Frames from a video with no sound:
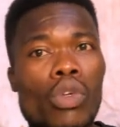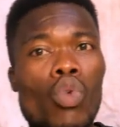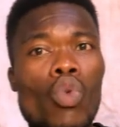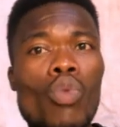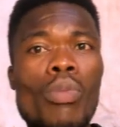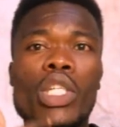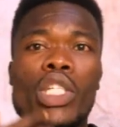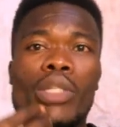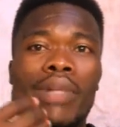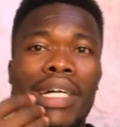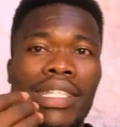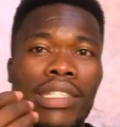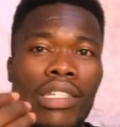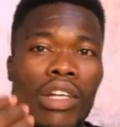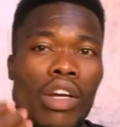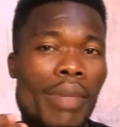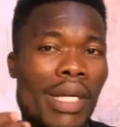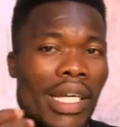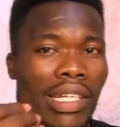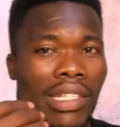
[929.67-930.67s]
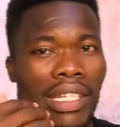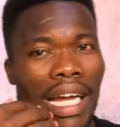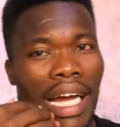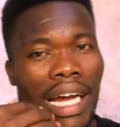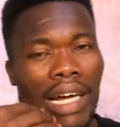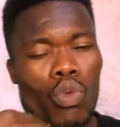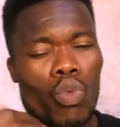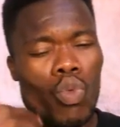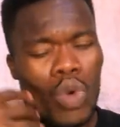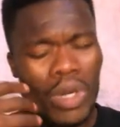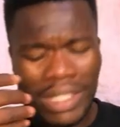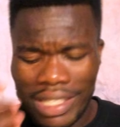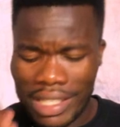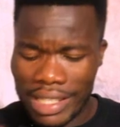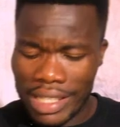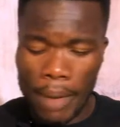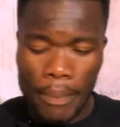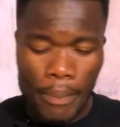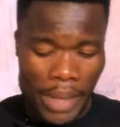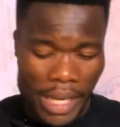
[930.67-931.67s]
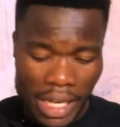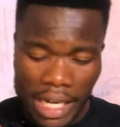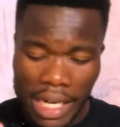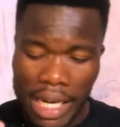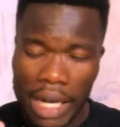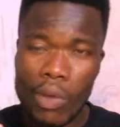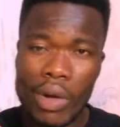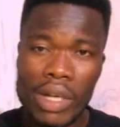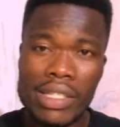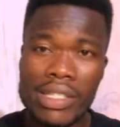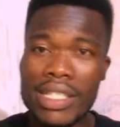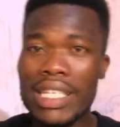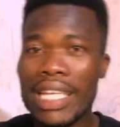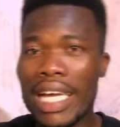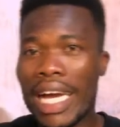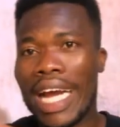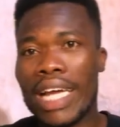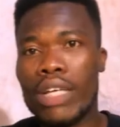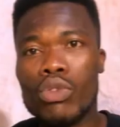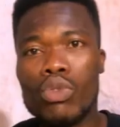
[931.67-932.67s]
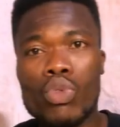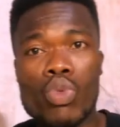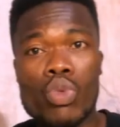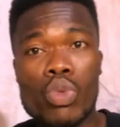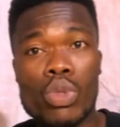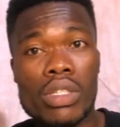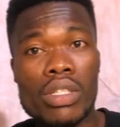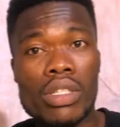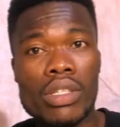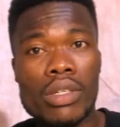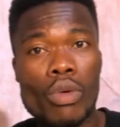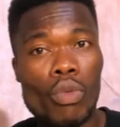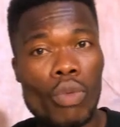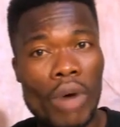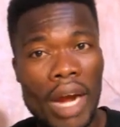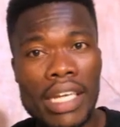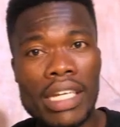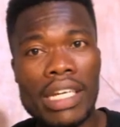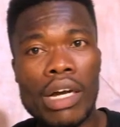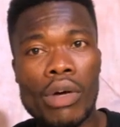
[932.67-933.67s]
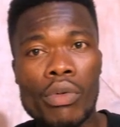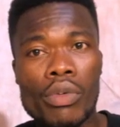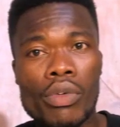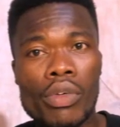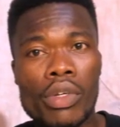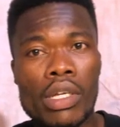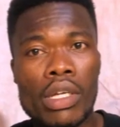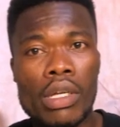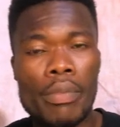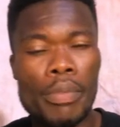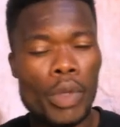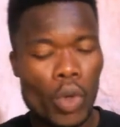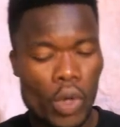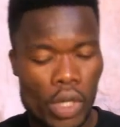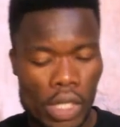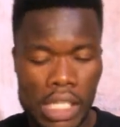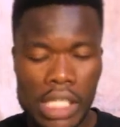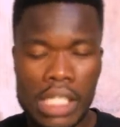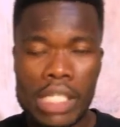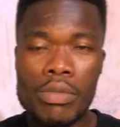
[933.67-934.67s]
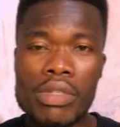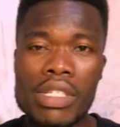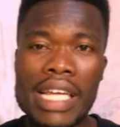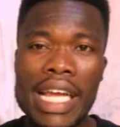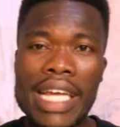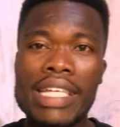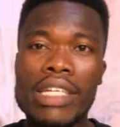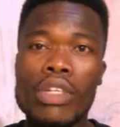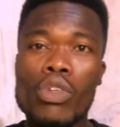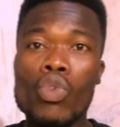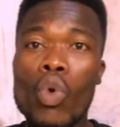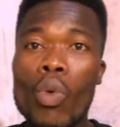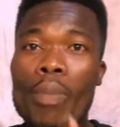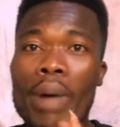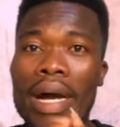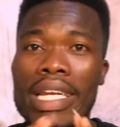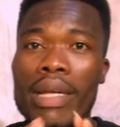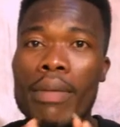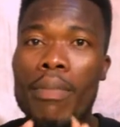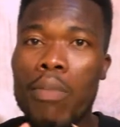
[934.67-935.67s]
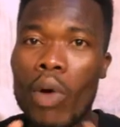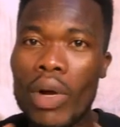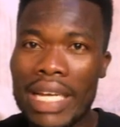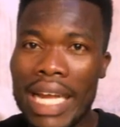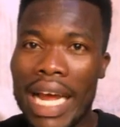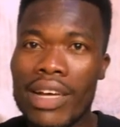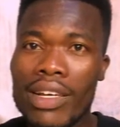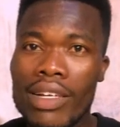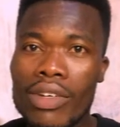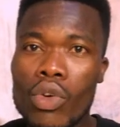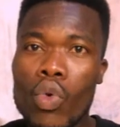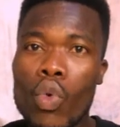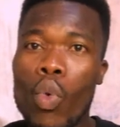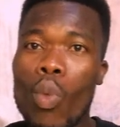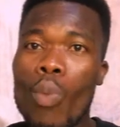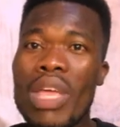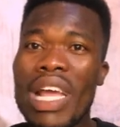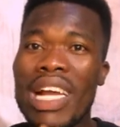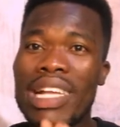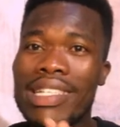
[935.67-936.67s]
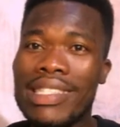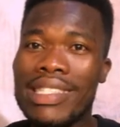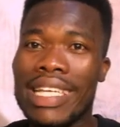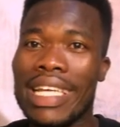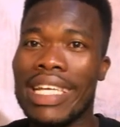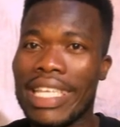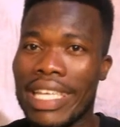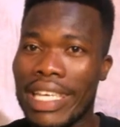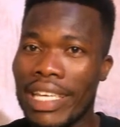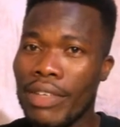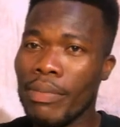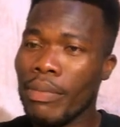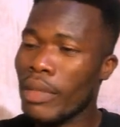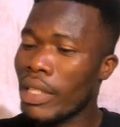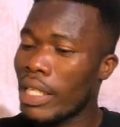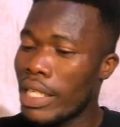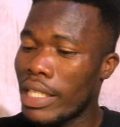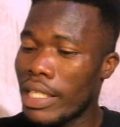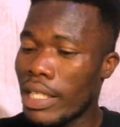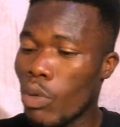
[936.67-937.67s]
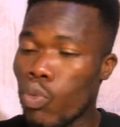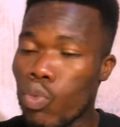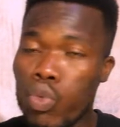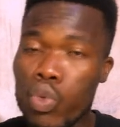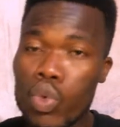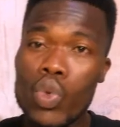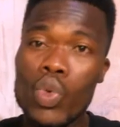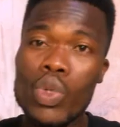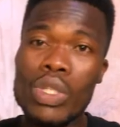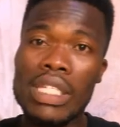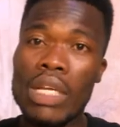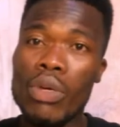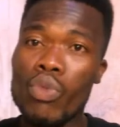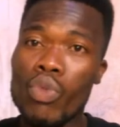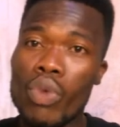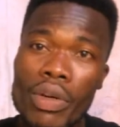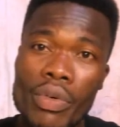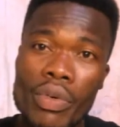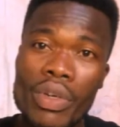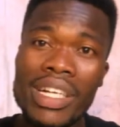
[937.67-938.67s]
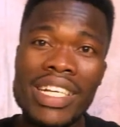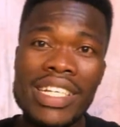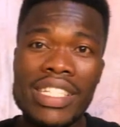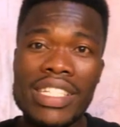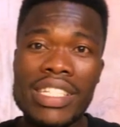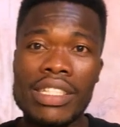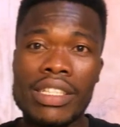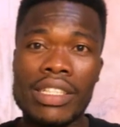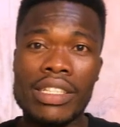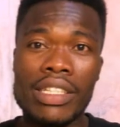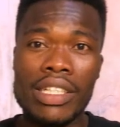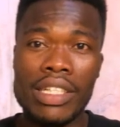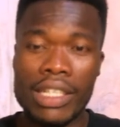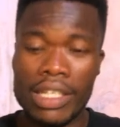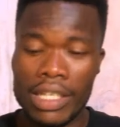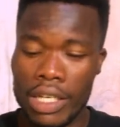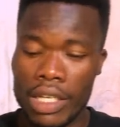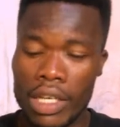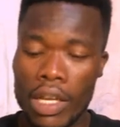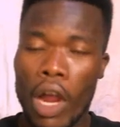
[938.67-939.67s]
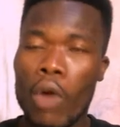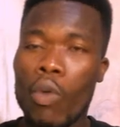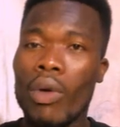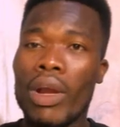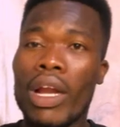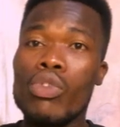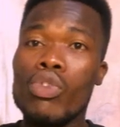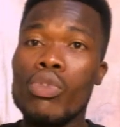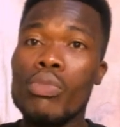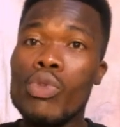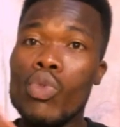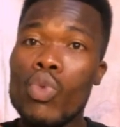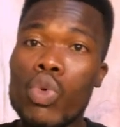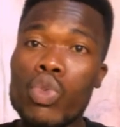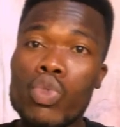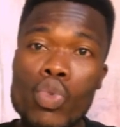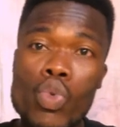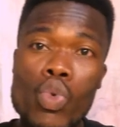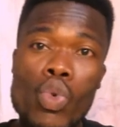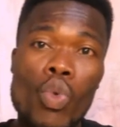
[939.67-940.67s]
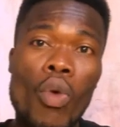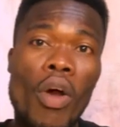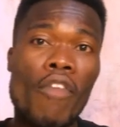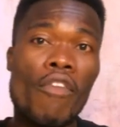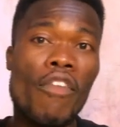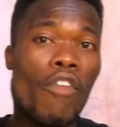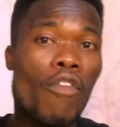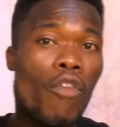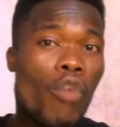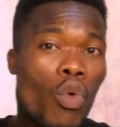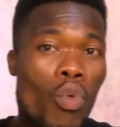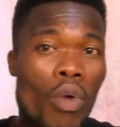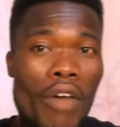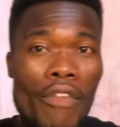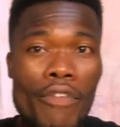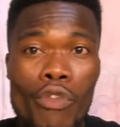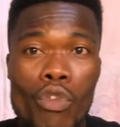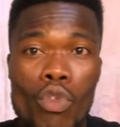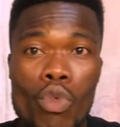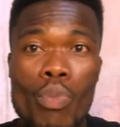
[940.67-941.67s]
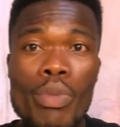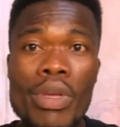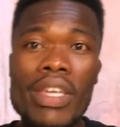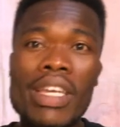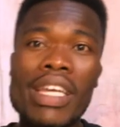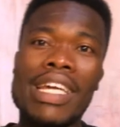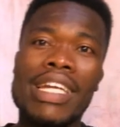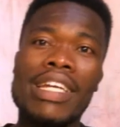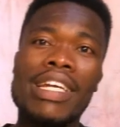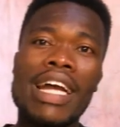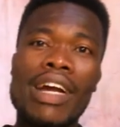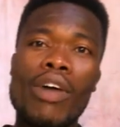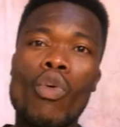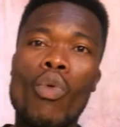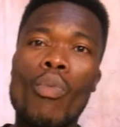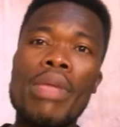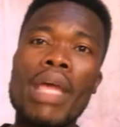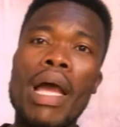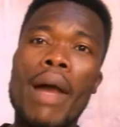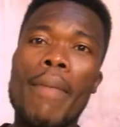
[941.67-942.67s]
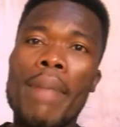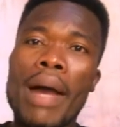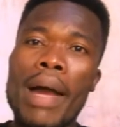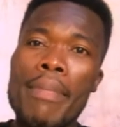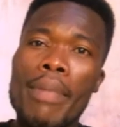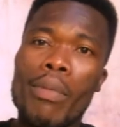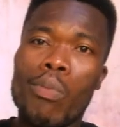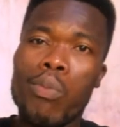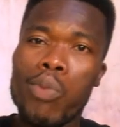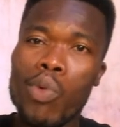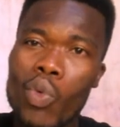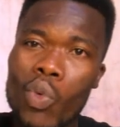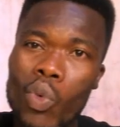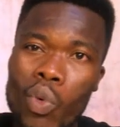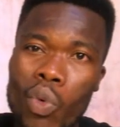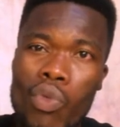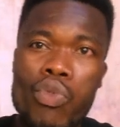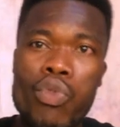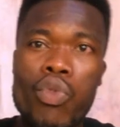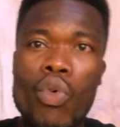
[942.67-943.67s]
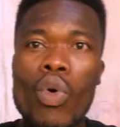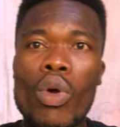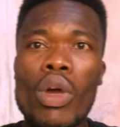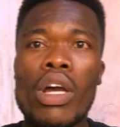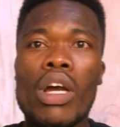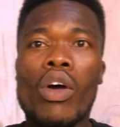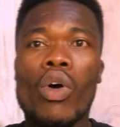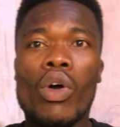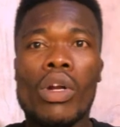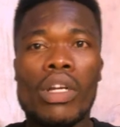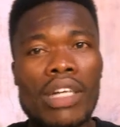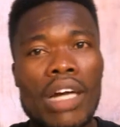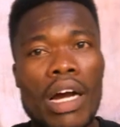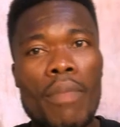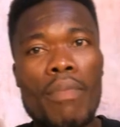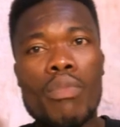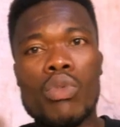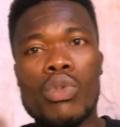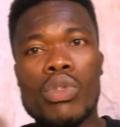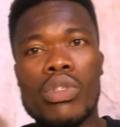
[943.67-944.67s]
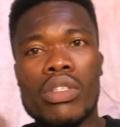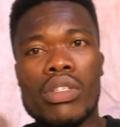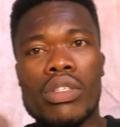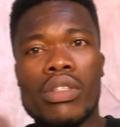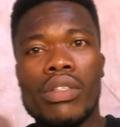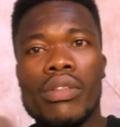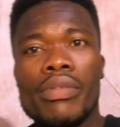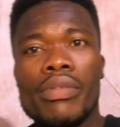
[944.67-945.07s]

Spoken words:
we'll be smart now because what is happening in our senior high schools right now? Because it seems like nobody bother. Be unchecked the rules and regulation akwara to me ko school no afa fun no afa obi na obi apa be bon kofo on campus.